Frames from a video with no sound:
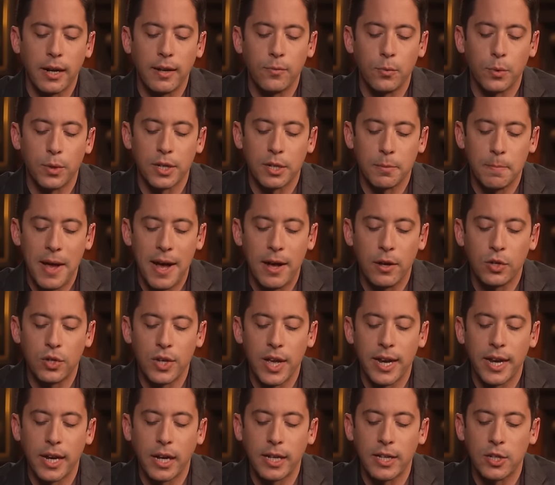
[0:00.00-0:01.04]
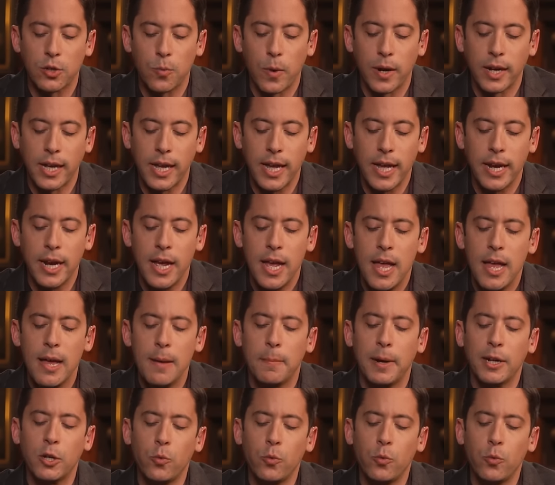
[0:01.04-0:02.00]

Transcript: lived with a spouse and at least one kid. By